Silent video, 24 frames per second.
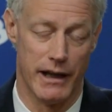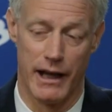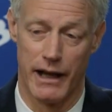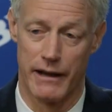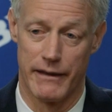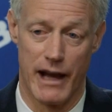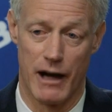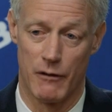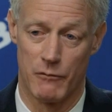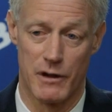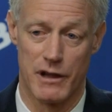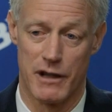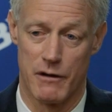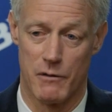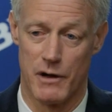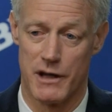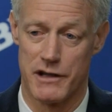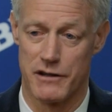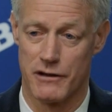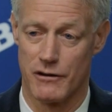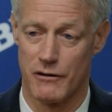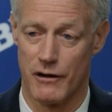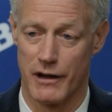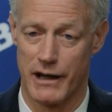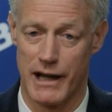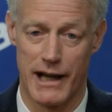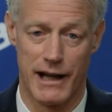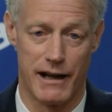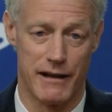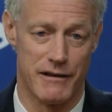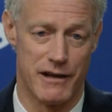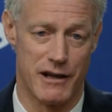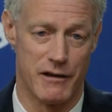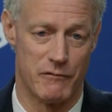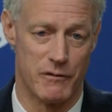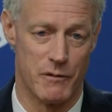And that really was an
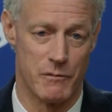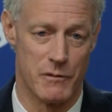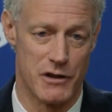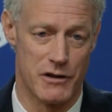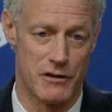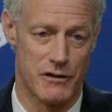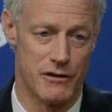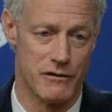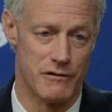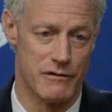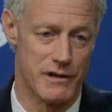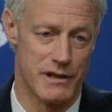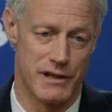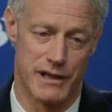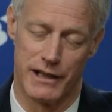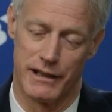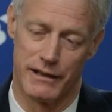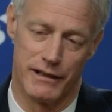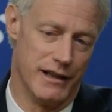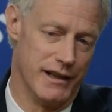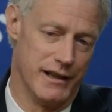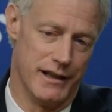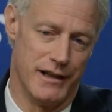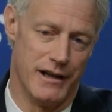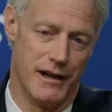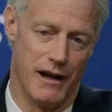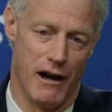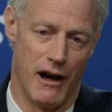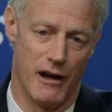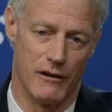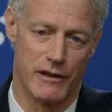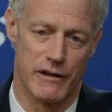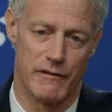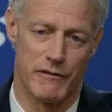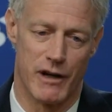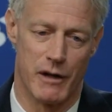organic thing from the students, and
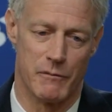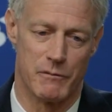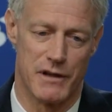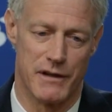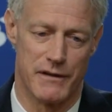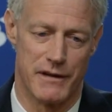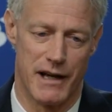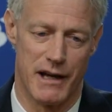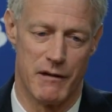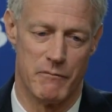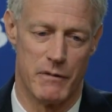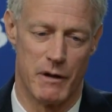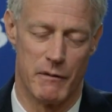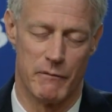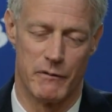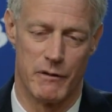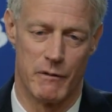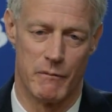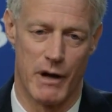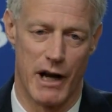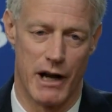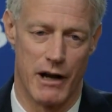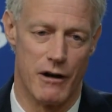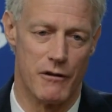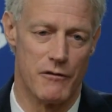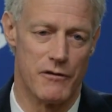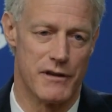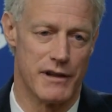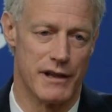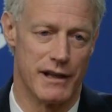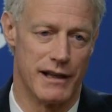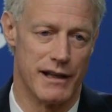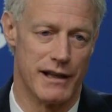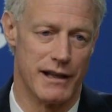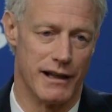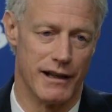I'll leave it up to them. But for my own
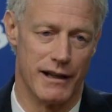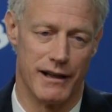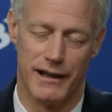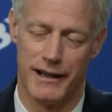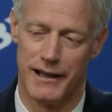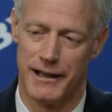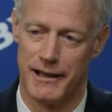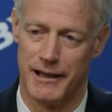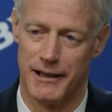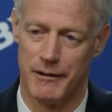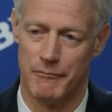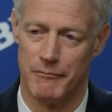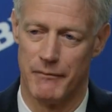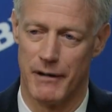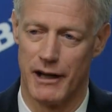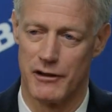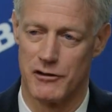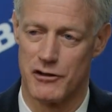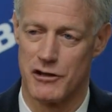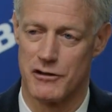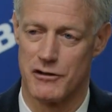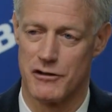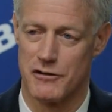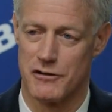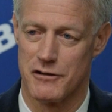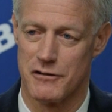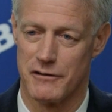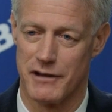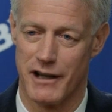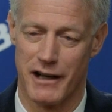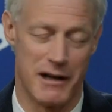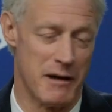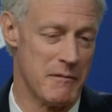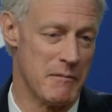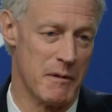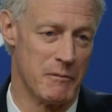thinking, I just assume
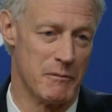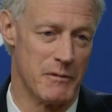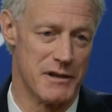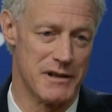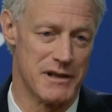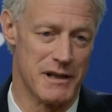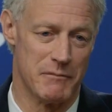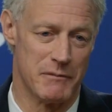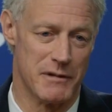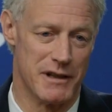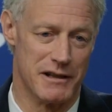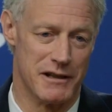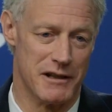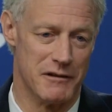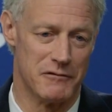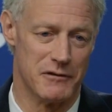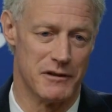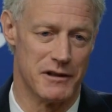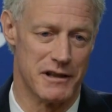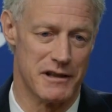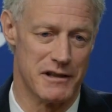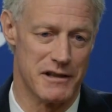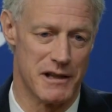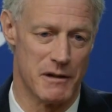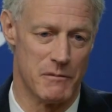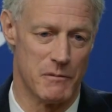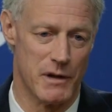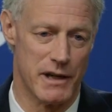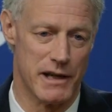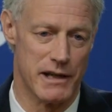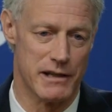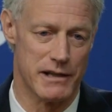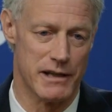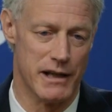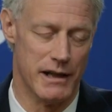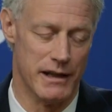they come up with something different in some
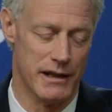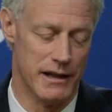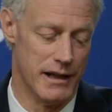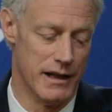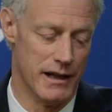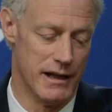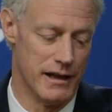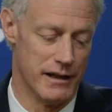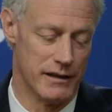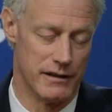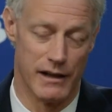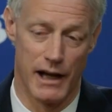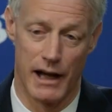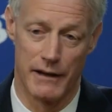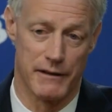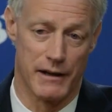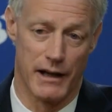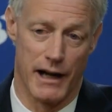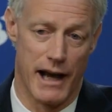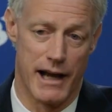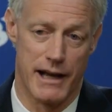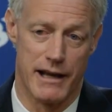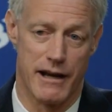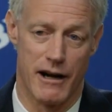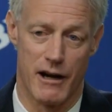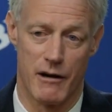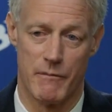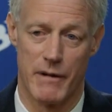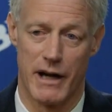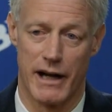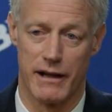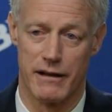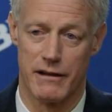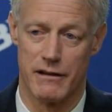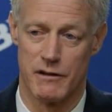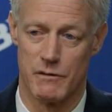ways. Not that I care
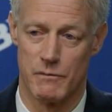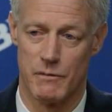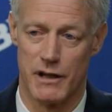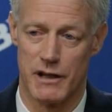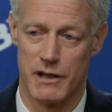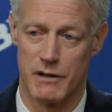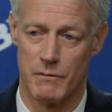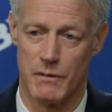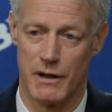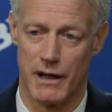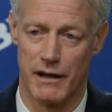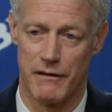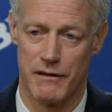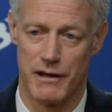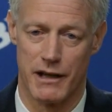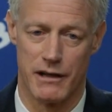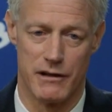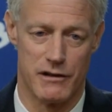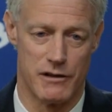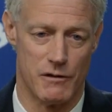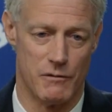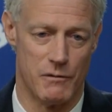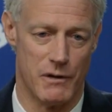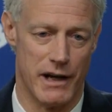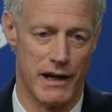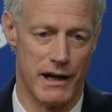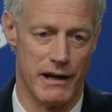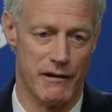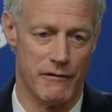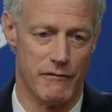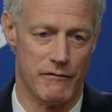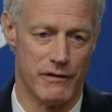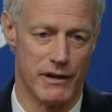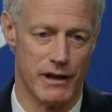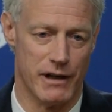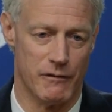about it as much, but I think as a way
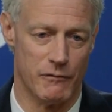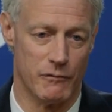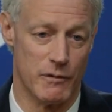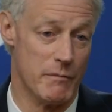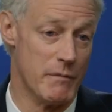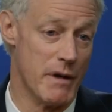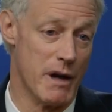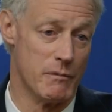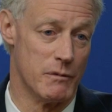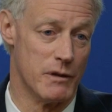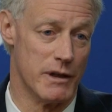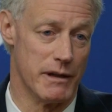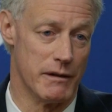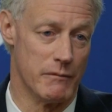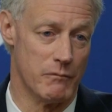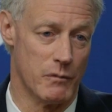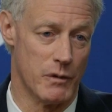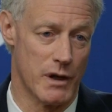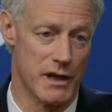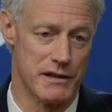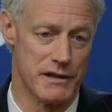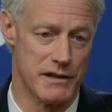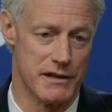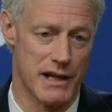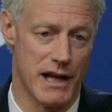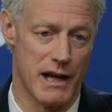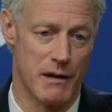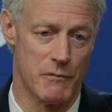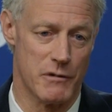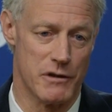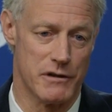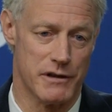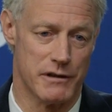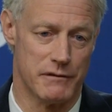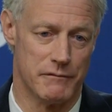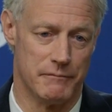of remembering President
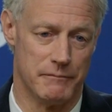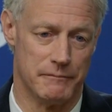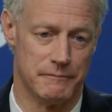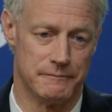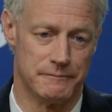Samuelson.